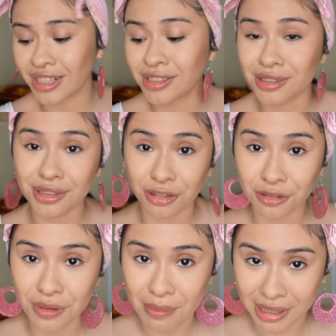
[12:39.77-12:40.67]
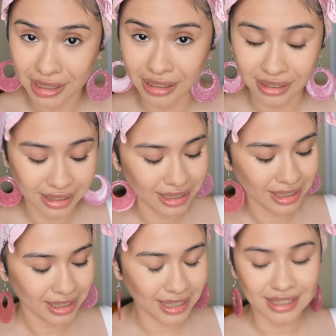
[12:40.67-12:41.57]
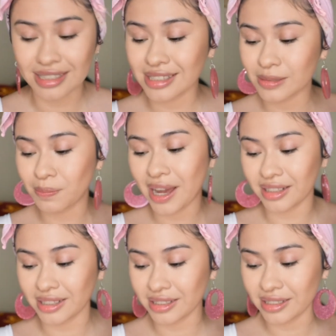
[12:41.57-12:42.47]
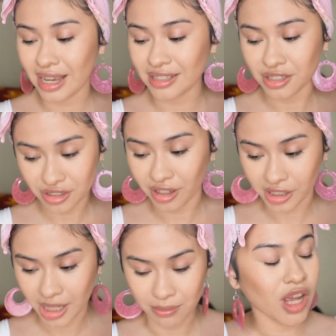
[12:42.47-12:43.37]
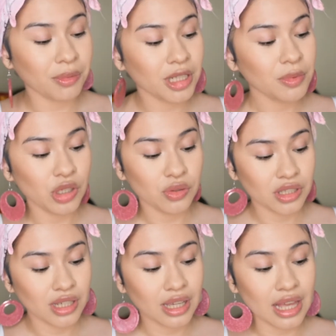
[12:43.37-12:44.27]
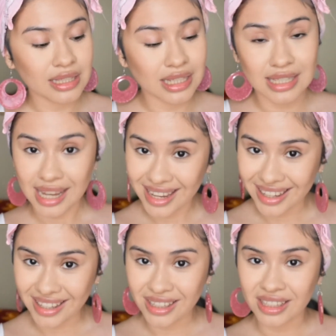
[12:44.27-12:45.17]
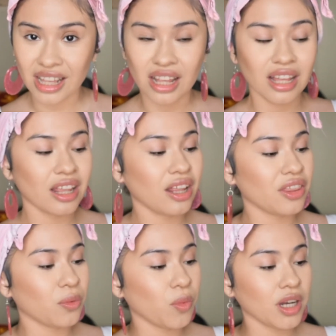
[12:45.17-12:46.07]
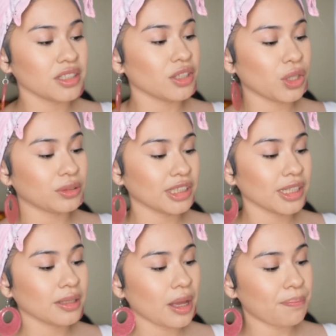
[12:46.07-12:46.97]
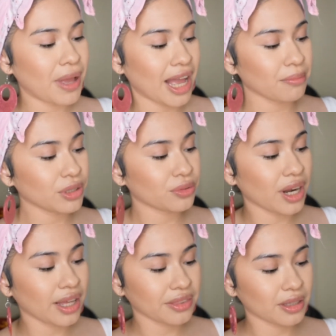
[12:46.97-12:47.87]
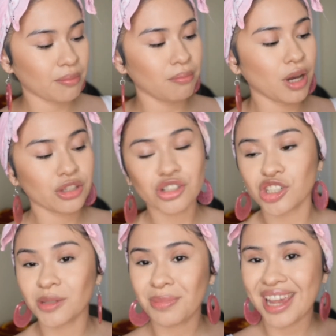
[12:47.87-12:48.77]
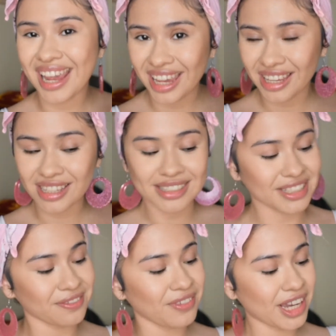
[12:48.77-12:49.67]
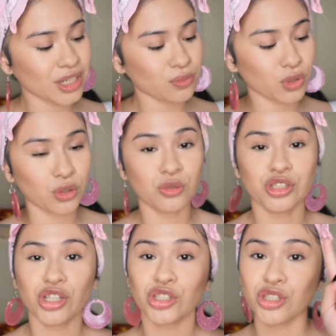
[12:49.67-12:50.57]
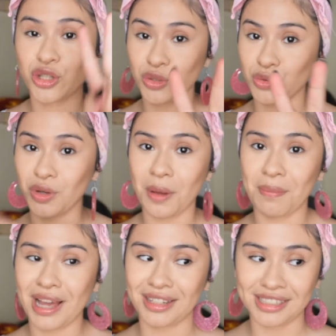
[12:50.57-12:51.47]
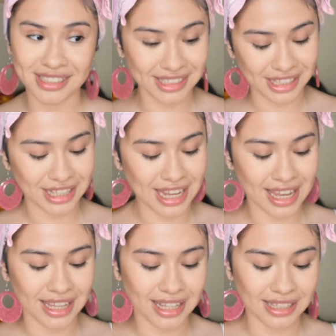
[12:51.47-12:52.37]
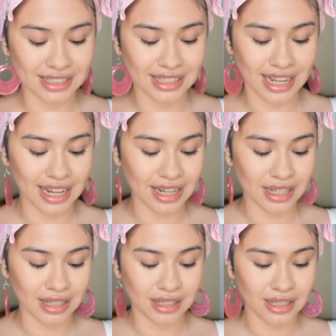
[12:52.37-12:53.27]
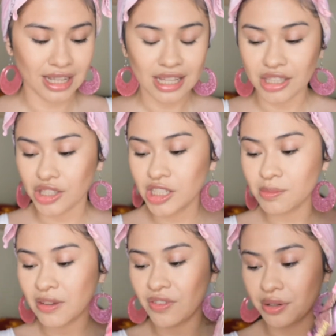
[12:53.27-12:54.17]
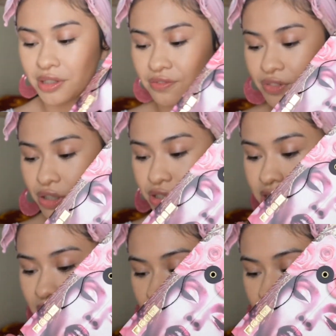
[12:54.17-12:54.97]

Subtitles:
so many. Like, this palette has such a long name. I'm going to be using today the one and only Pat McGrath Mothership 8 Divine Rose 2 palette. And this is my very first